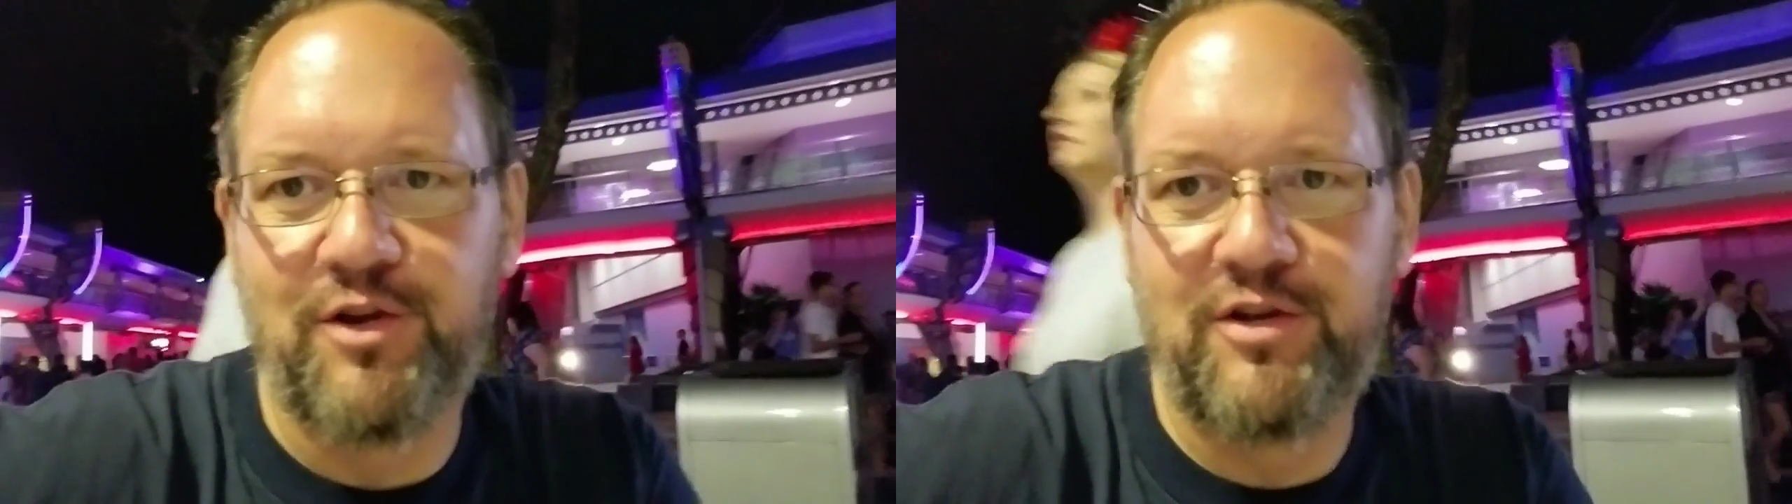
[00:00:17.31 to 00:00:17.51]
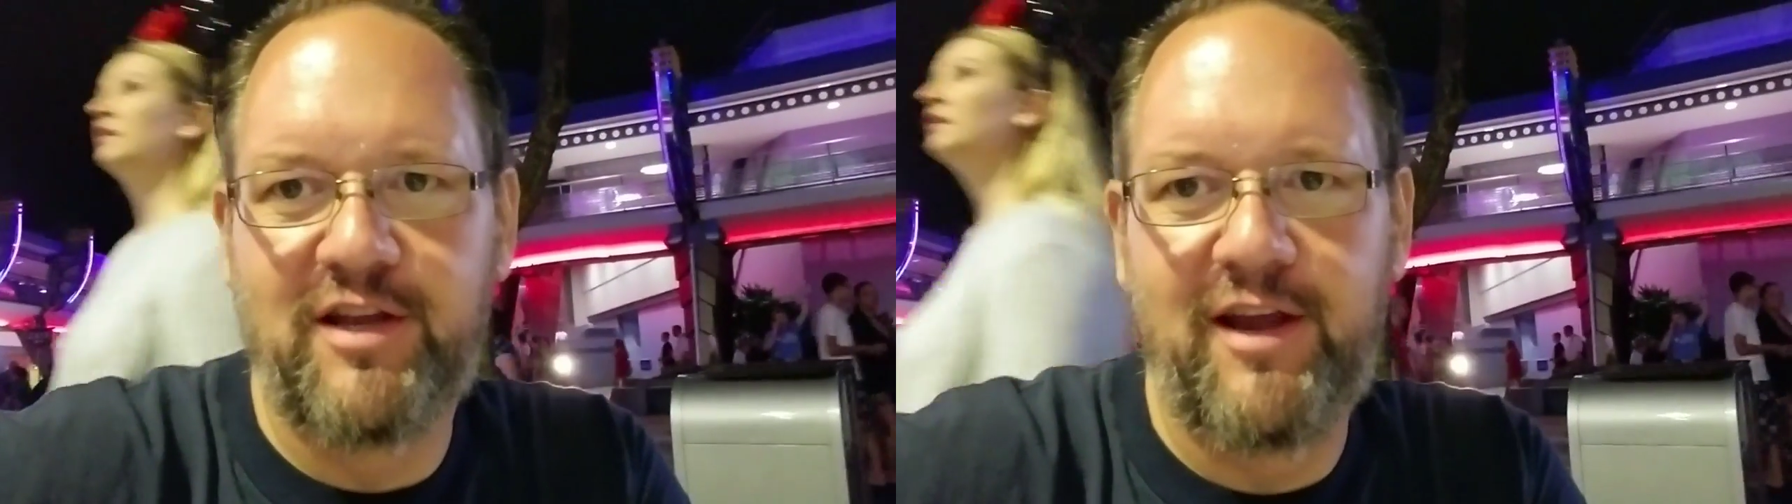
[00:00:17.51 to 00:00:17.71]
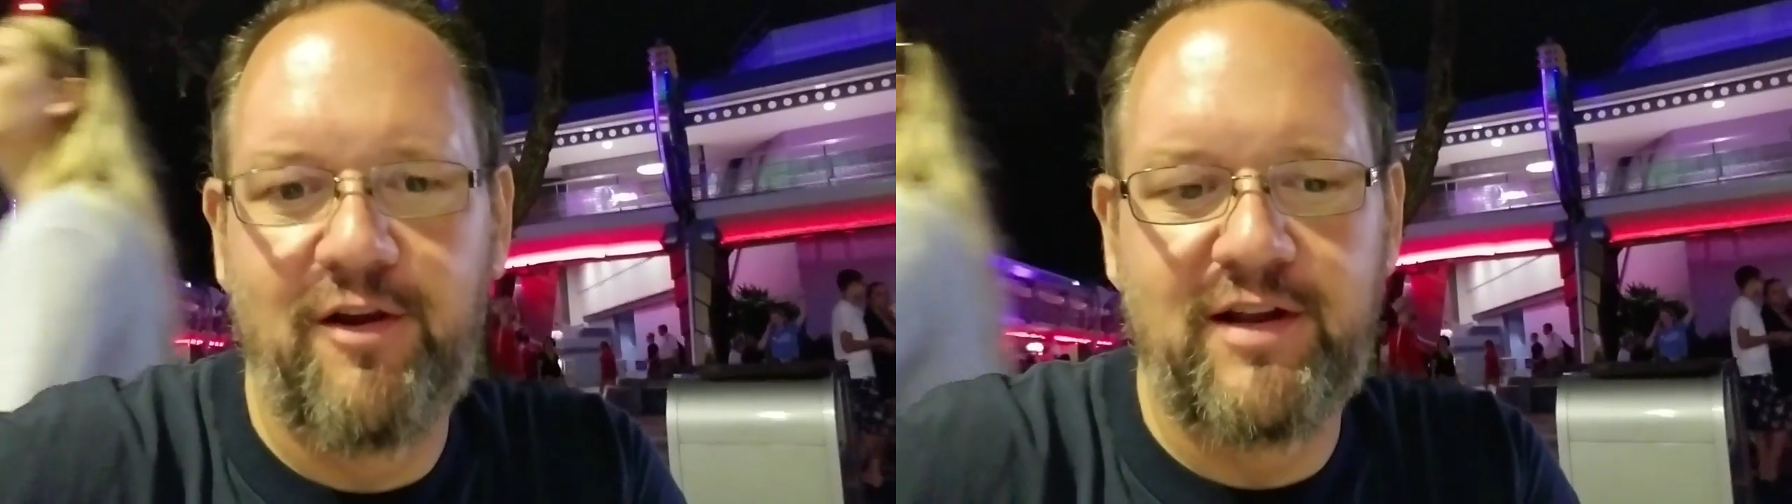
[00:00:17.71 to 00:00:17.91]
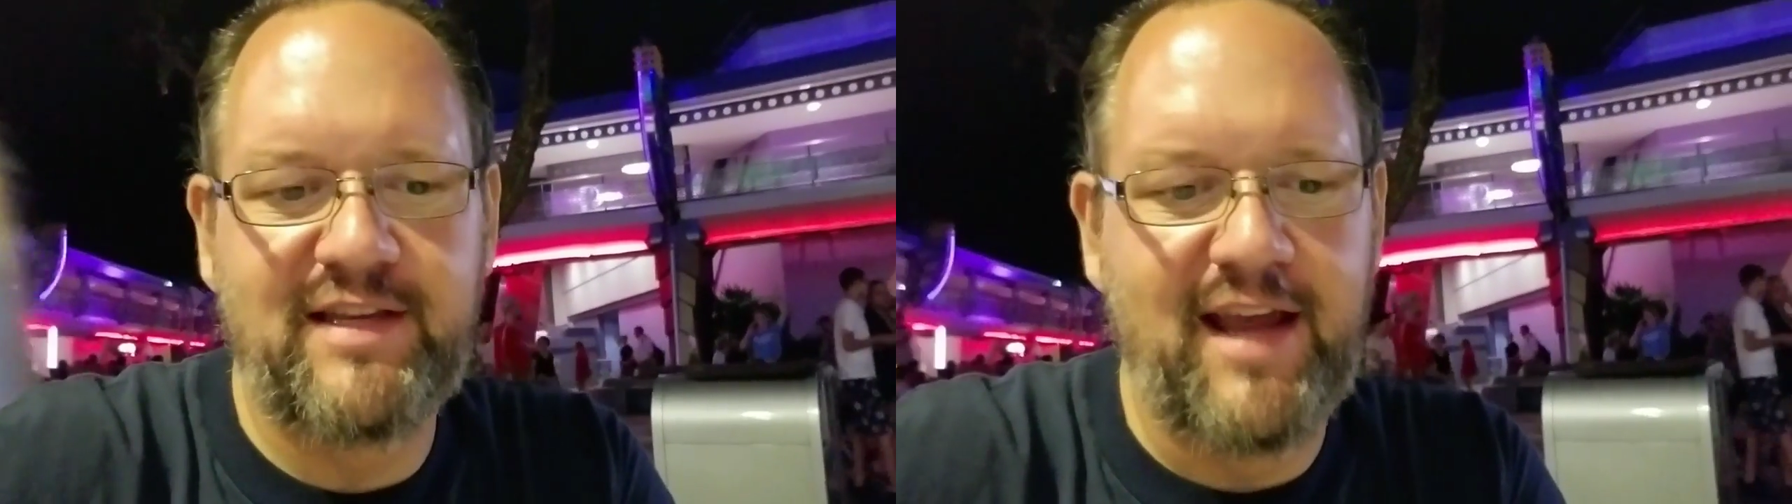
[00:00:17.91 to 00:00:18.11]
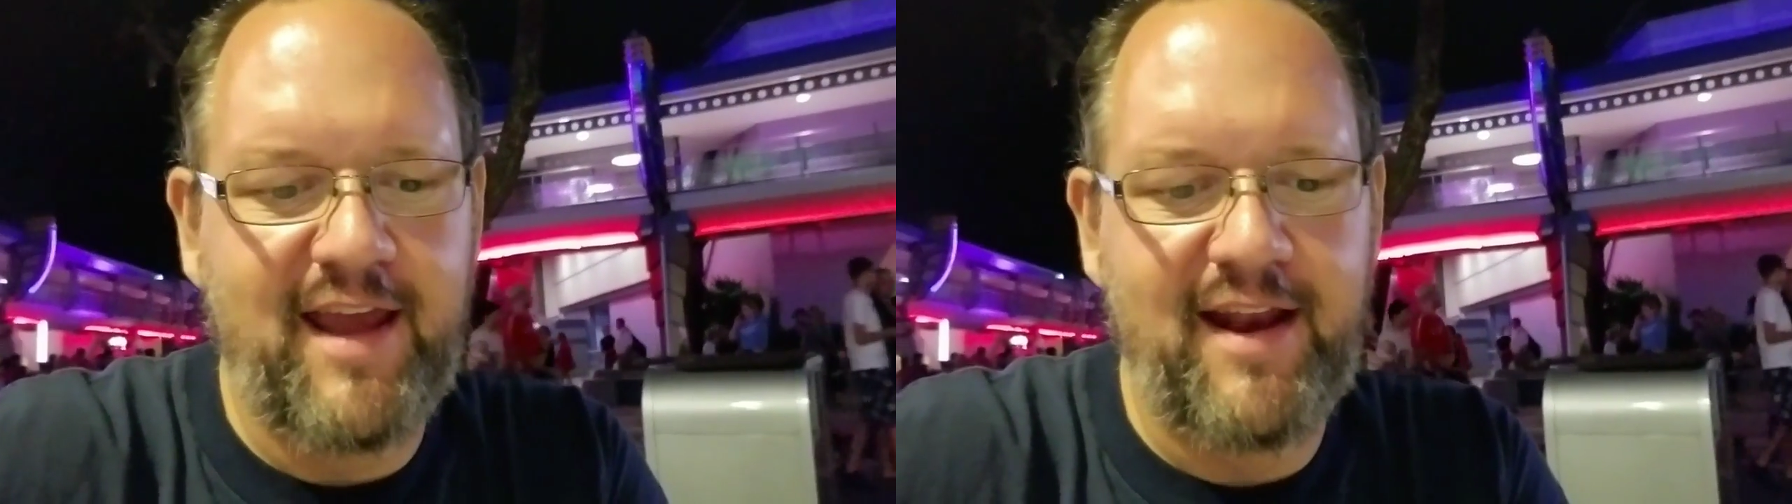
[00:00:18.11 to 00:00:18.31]
show it to you here in a
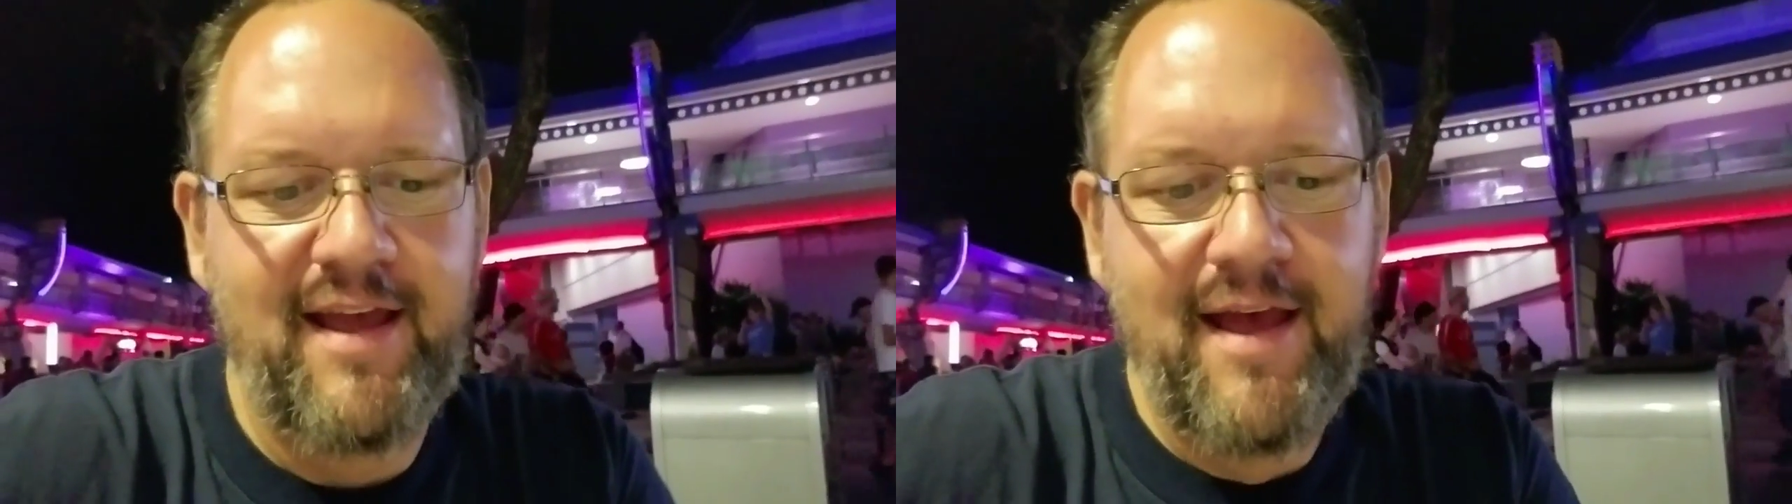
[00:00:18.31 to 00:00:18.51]
second.